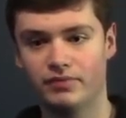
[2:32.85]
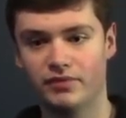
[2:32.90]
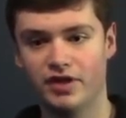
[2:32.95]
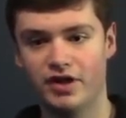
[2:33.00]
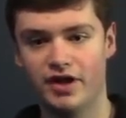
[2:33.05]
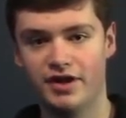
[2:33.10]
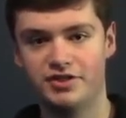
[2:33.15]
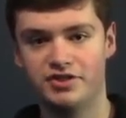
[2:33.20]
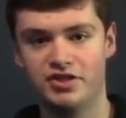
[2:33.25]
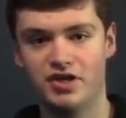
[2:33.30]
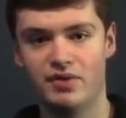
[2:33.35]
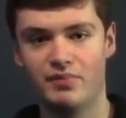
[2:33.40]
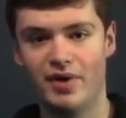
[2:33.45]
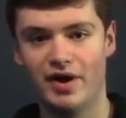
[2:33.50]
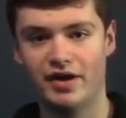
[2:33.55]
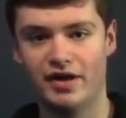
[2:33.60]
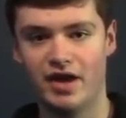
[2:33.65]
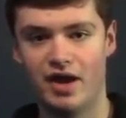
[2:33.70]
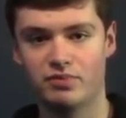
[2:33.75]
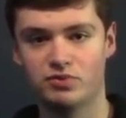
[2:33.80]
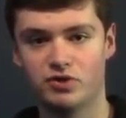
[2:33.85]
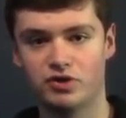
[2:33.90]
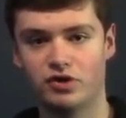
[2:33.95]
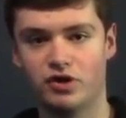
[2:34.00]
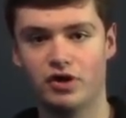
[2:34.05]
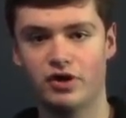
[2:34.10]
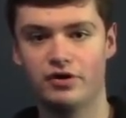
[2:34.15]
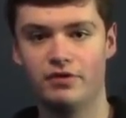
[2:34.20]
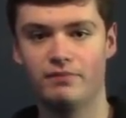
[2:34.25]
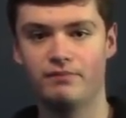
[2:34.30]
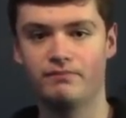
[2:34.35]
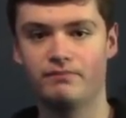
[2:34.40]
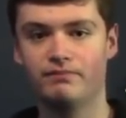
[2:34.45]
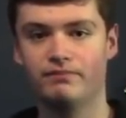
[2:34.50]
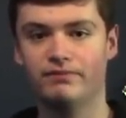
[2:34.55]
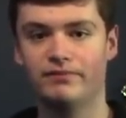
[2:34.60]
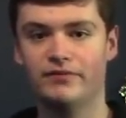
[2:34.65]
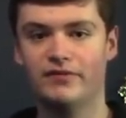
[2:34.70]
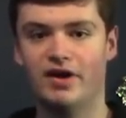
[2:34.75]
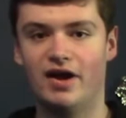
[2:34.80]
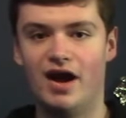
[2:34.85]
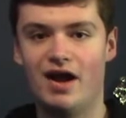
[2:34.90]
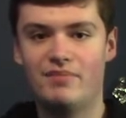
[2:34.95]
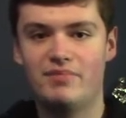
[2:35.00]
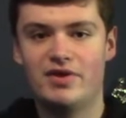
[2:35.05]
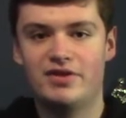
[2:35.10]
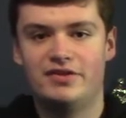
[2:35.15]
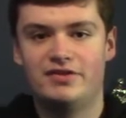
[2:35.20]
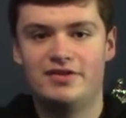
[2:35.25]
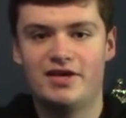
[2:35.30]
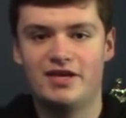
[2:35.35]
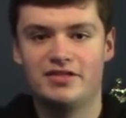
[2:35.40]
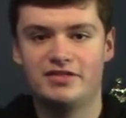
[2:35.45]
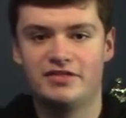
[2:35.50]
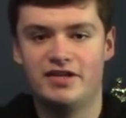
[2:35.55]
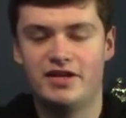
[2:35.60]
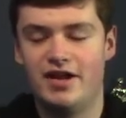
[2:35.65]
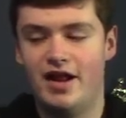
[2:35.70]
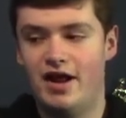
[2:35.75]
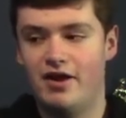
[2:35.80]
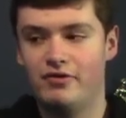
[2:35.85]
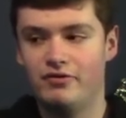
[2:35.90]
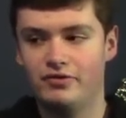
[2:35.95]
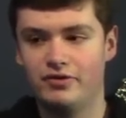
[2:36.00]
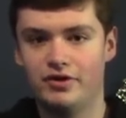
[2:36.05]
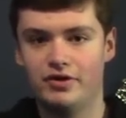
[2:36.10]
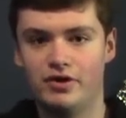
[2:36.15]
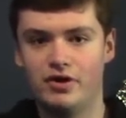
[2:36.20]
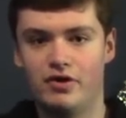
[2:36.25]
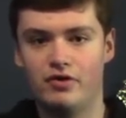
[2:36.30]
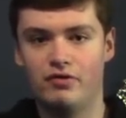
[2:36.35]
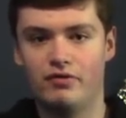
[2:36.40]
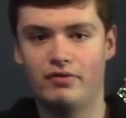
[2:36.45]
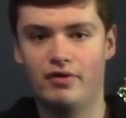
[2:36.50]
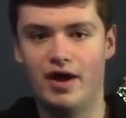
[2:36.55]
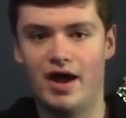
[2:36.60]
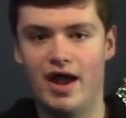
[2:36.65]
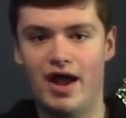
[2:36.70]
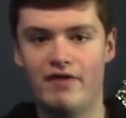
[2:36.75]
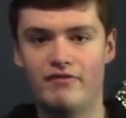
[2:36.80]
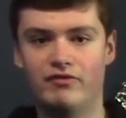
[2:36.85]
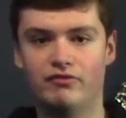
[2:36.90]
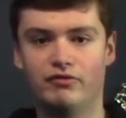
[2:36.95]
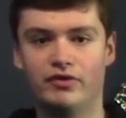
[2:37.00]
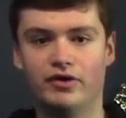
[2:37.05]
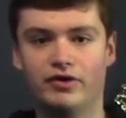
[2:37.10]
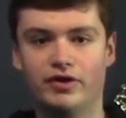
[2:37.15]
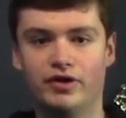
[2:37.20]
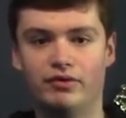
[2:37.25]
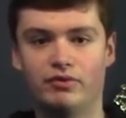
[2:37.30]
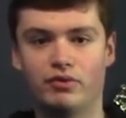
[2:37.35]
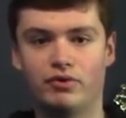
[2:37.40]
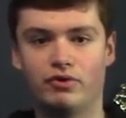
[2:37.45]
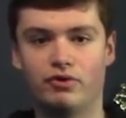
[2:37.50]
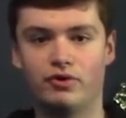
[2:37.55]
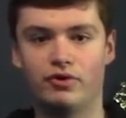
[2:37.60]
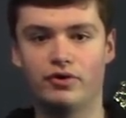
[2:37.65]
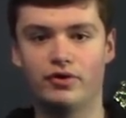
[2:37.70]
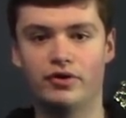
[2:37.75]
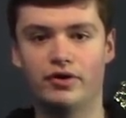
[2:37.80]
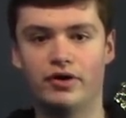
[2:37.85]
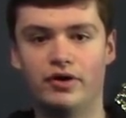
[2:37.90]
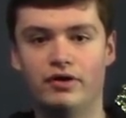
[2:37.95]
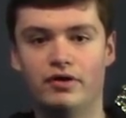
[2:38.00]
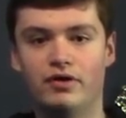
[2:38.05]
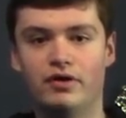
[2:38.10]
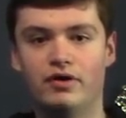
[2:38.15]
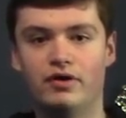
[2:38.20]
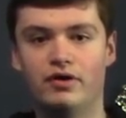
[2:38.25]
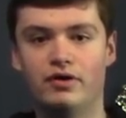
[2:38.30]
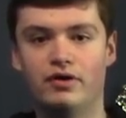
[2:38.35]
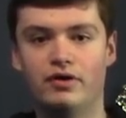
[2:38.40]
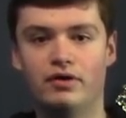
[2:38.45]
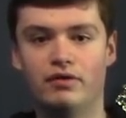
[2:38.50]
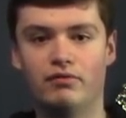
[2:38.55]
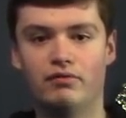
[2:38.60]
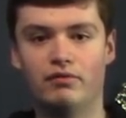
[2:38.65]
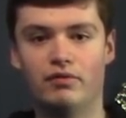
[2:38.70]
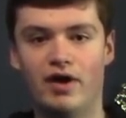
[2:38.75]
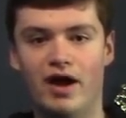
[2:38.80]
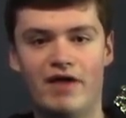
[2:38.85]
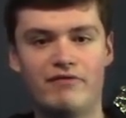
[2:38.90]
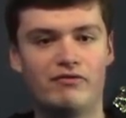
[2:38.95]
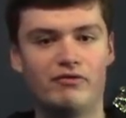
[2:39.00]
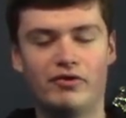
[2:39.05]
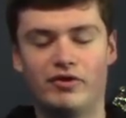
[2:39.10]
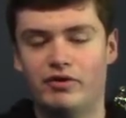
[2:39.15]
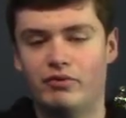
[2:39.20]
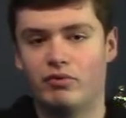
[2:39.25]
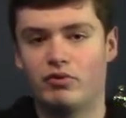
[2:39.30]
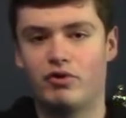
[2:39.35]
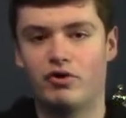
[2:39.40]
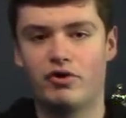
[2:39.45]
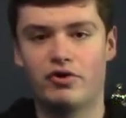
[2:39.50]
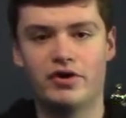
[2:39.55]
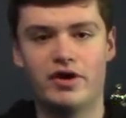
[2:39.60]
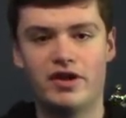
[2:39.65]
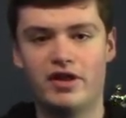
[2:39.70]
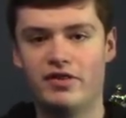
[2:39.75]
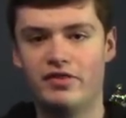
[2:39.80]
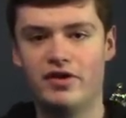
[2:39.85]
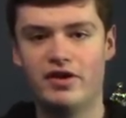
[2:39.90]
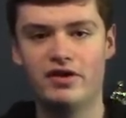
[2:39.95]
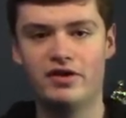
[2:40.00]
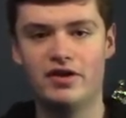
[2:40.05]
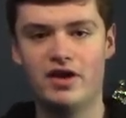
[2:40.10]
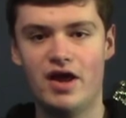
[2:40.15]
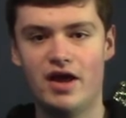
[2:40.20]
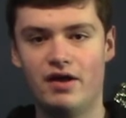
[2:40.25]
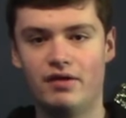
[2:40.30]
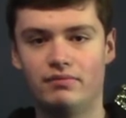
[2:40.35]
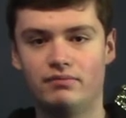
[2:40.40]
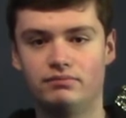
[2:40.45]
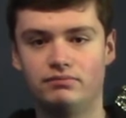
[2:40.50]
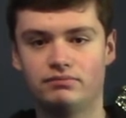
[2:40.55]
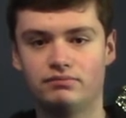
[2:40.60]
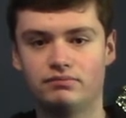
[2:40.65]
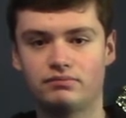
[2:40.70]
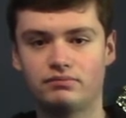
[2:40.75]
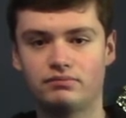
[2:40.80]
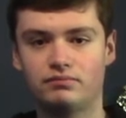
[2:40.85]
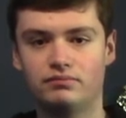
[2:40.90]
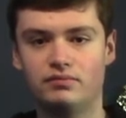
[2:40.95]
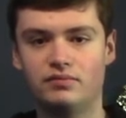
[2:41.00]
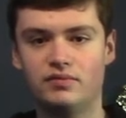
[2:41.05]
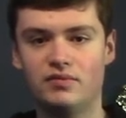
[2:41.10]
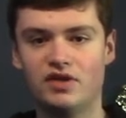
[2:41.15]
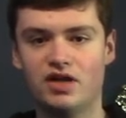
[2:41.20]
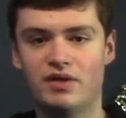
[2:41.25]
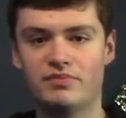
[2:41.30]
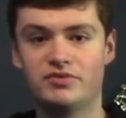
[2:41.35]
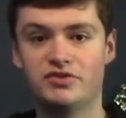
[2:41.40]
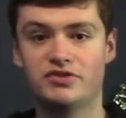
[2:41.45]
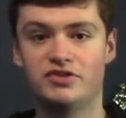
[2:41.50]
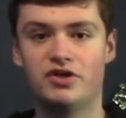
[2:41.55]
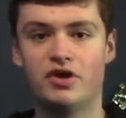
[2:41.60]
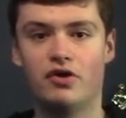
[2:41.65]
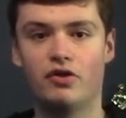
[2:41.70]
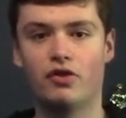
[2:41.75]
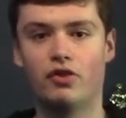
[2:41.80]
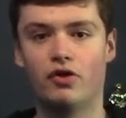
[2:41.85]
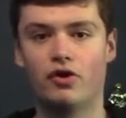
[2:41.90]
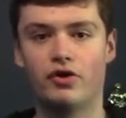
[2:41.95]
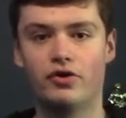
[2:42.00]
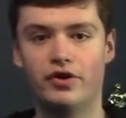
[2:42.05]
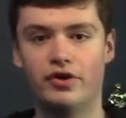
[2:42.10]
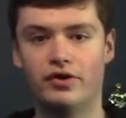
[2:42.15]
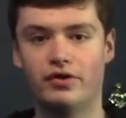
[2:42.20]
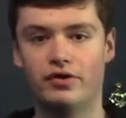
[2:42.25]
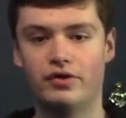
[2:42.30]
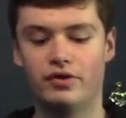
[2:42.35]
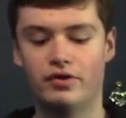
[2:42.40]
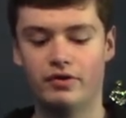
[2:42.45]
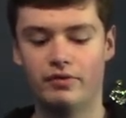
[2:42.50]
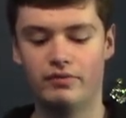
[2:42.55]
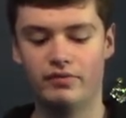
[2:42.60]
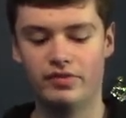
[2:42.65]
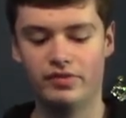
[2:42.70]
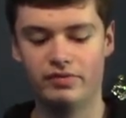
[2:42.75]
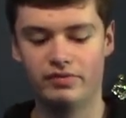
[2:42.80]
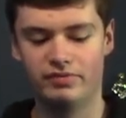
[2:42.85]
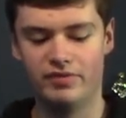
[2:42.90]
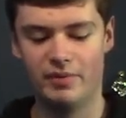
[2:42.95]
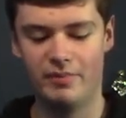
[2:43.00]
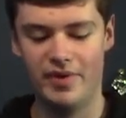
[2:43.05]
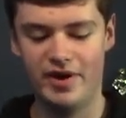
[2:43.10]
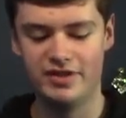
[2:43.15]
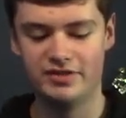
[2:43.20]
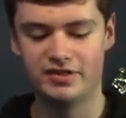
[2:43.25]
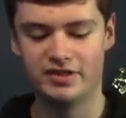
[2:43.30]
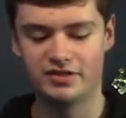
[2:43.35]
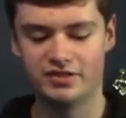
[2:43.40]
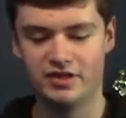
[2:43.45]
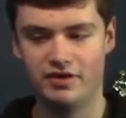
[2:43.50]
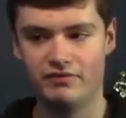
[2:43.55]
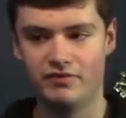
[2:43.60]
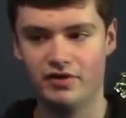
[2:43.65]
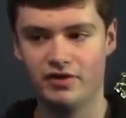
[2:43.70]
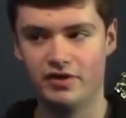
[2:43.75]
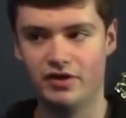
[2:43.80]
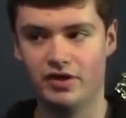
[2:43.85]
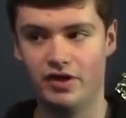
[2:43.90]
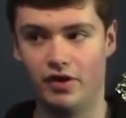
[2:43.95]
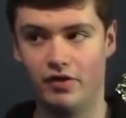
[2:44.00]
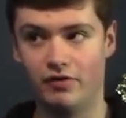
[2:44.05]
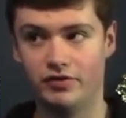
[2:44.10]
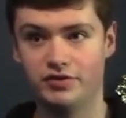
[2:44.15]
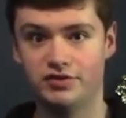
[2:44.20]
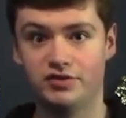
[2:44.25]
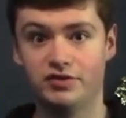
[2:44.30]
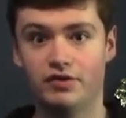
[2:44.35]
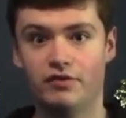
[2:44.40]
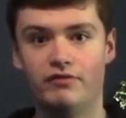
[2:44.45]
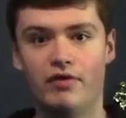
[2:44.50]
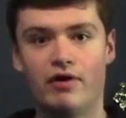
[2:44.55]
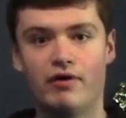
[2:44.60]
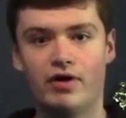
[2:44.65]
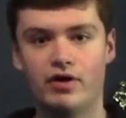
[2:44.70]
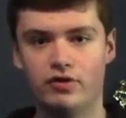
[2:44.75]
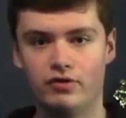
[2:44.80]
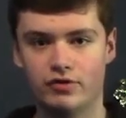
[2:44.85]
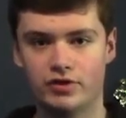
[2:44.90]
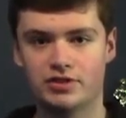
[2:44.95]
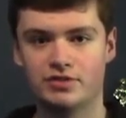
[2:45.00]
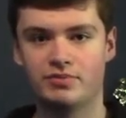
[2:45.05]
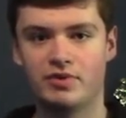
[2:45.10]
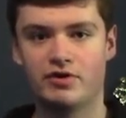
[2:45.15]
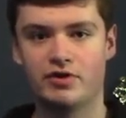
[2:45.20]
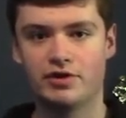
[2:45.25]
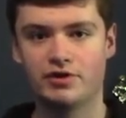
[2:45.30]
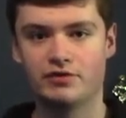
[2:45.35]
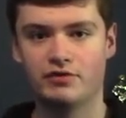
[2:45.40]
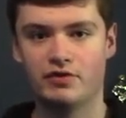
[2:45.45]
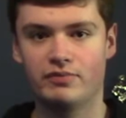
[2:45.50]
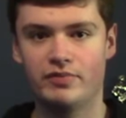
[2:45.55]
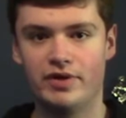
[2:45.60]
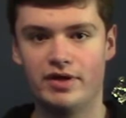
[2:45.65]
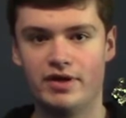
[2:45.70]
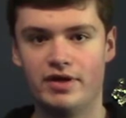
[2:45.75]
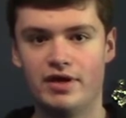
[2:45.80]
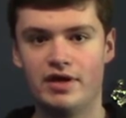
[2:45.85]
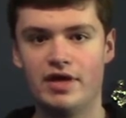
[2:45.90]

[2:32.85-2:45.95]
HDMI capture card. I've been testing it out, you know. I haven't really recorded. I haven't really recorded anything yet. I'm still learning the basics of it. You know, it's a very new experience for me.